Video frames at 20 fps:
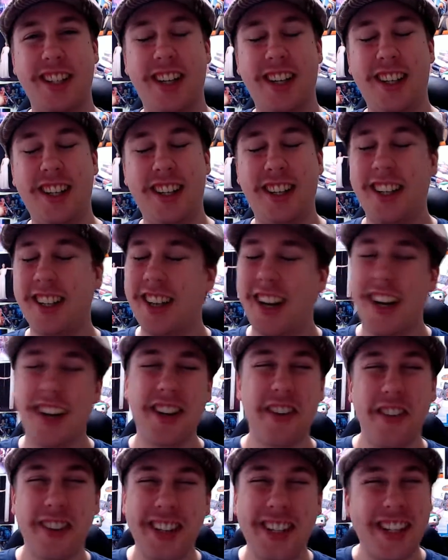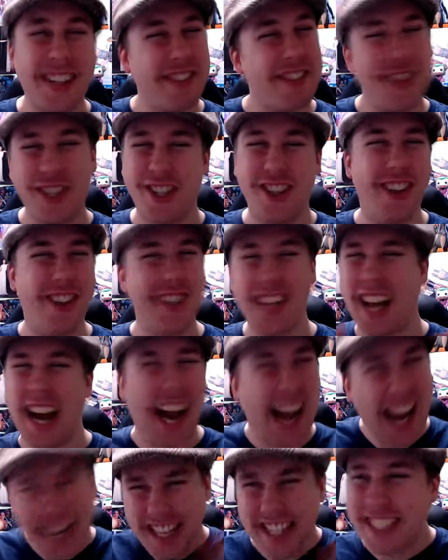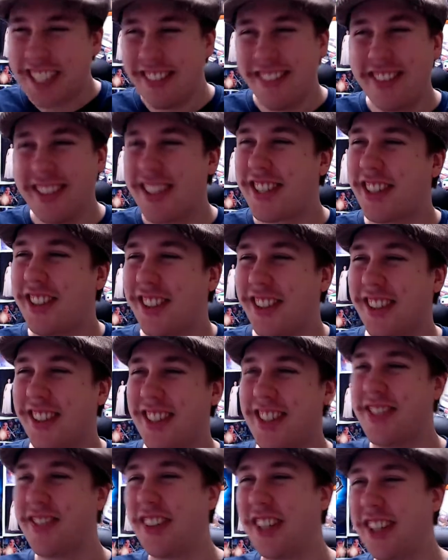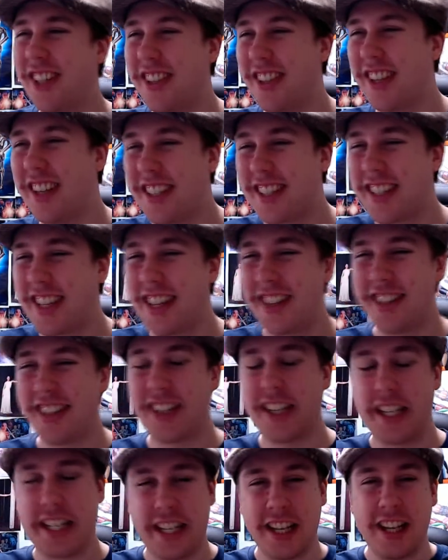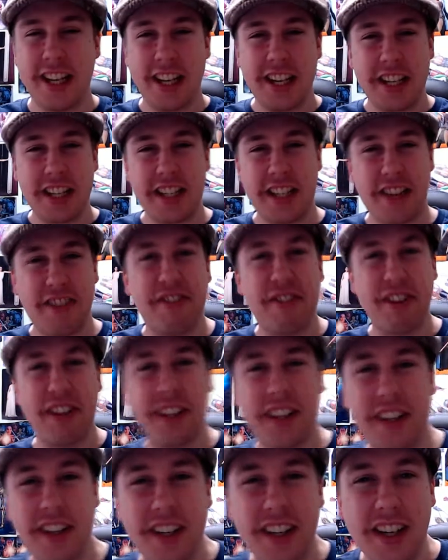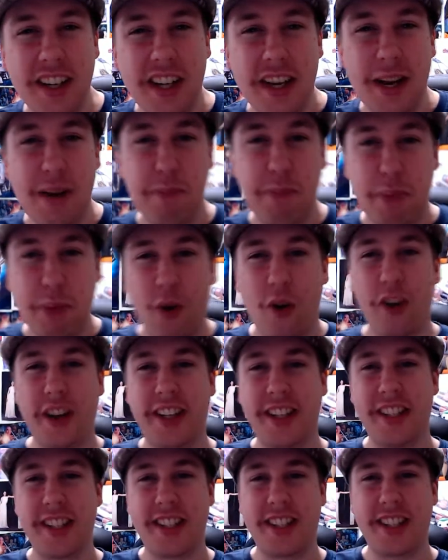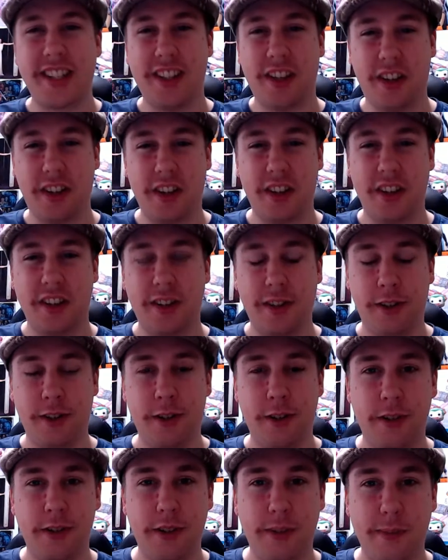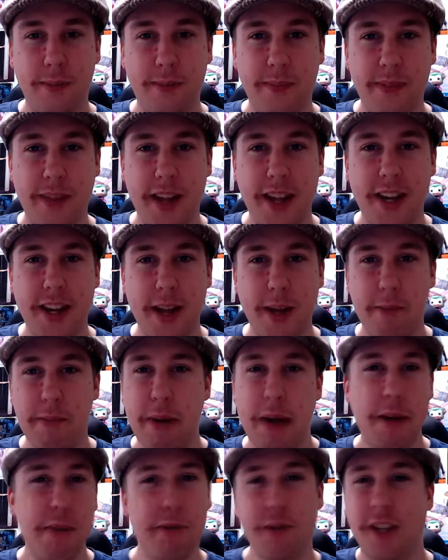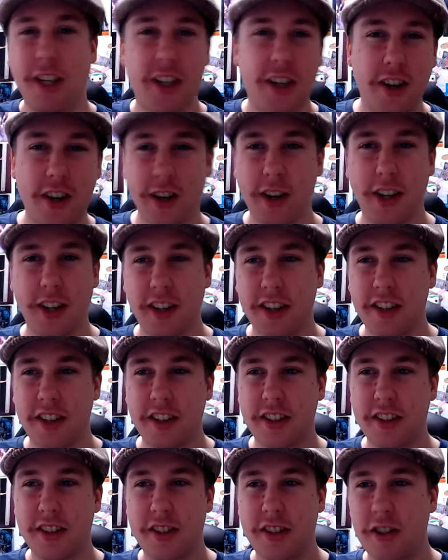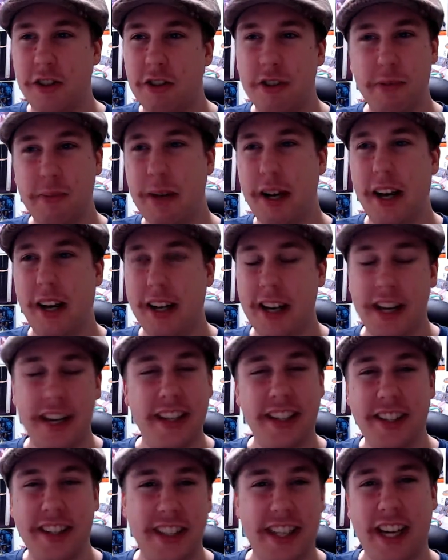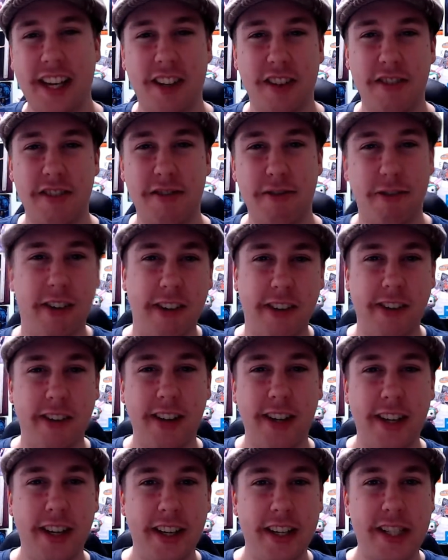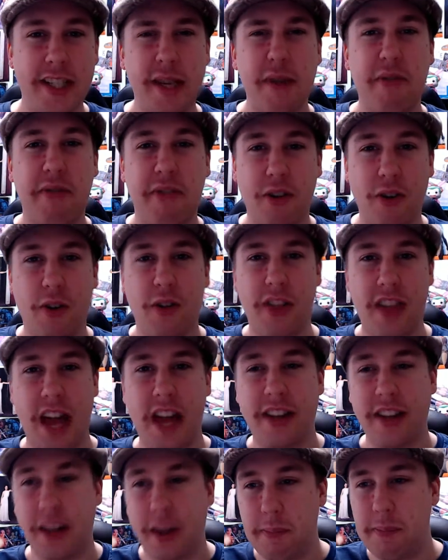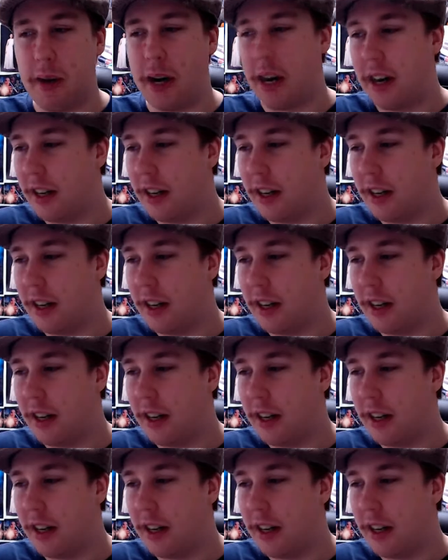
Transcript: I don't want to give scores. I hate giving scores because that sets like a definite point on... And then people aren't going to talk about anything else except for that number.